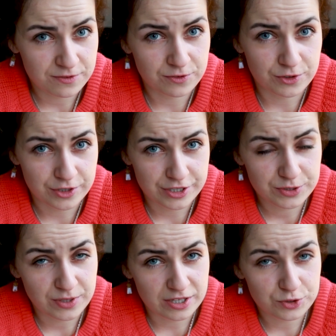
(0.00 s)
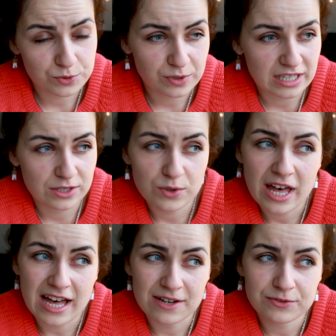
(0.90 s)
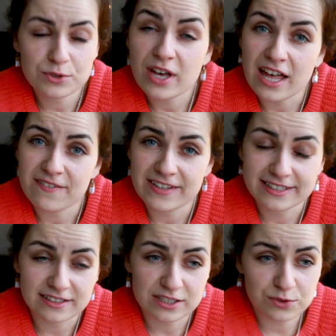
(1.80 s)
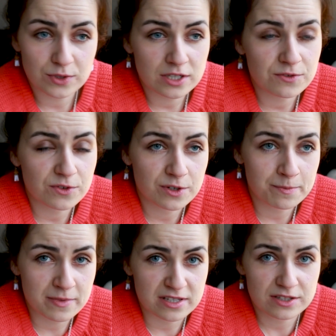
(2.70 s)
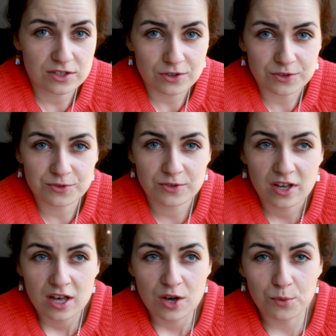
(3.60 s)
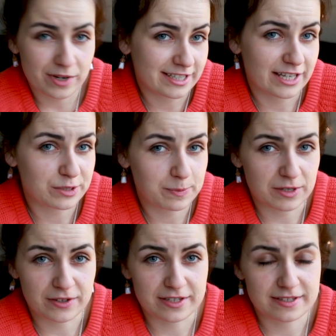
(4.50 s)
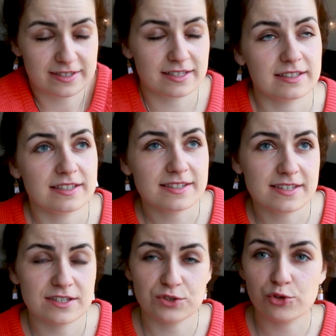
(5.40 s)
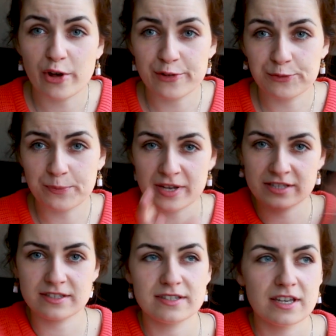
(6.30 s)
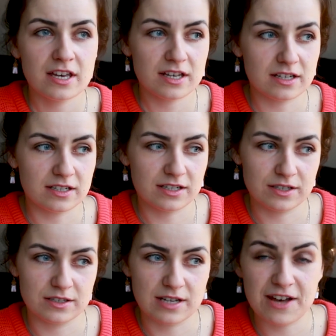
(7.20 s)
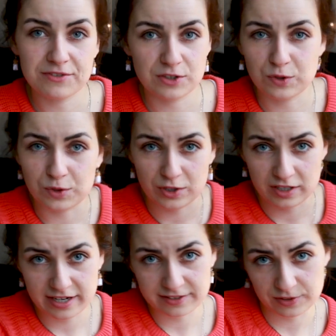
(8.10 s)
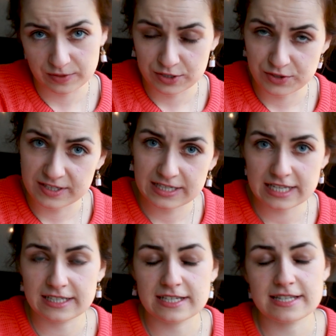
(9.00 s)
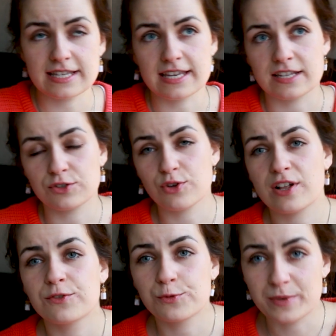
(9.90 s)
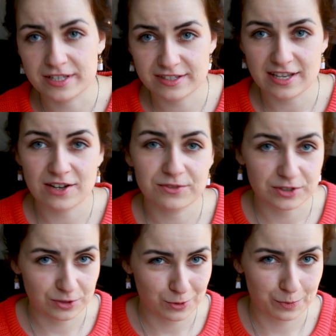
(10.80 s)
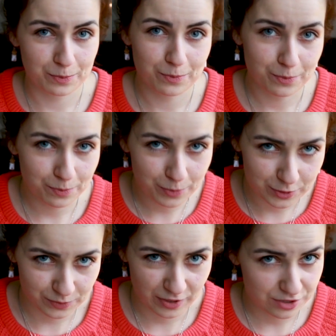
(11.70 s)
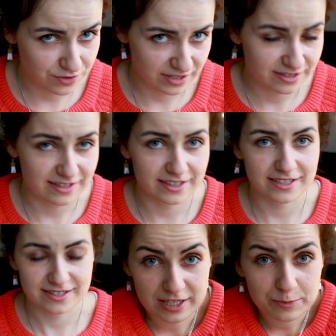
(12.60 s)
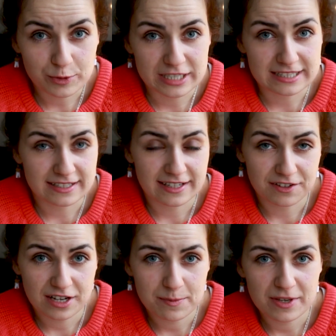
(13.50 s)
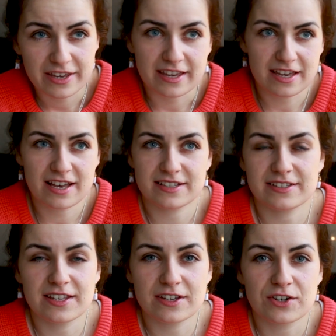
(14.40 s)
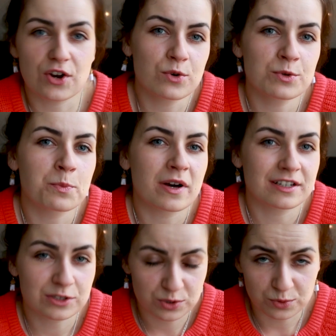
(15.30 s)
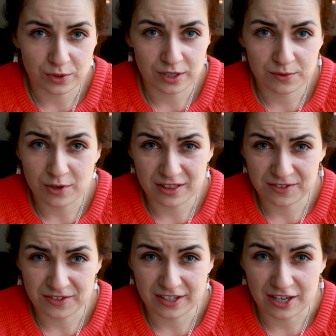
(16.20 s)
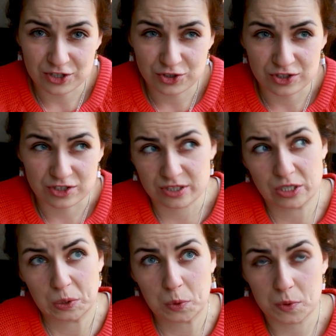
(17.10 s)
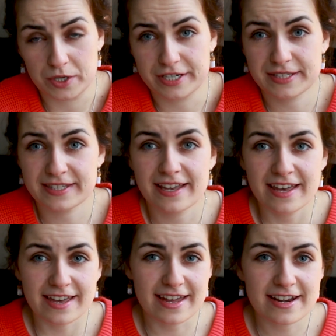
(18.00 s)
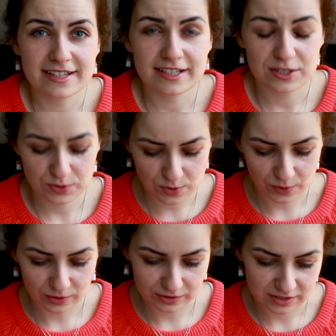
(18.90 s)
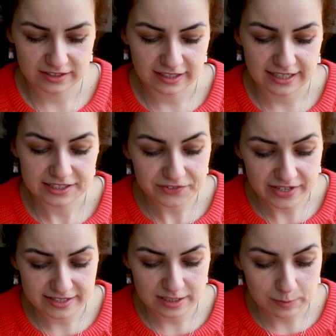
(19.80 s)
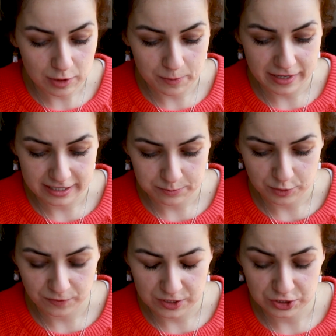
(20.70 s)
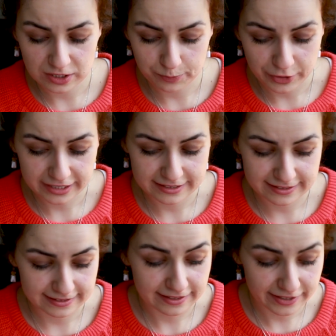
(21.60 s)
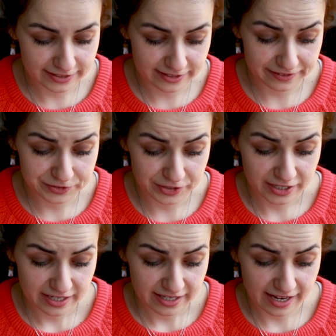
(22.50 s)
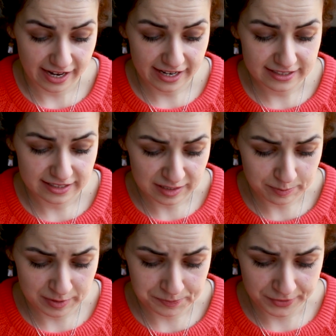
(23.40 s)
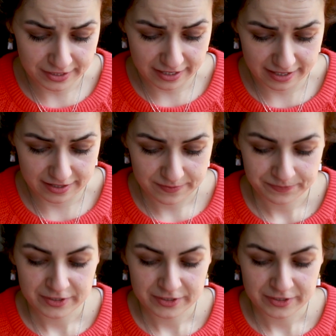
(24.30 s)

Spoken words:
for stage 3, you have to have at least 24 months of work experience. This is 12 months after your undergraduate studies and 12 months after your postgraduate studies. In Britain, RIBA has their own part 3 qualification course, and it is called the Advanced Diploma in Professional Practice in Architecture, ADPPA.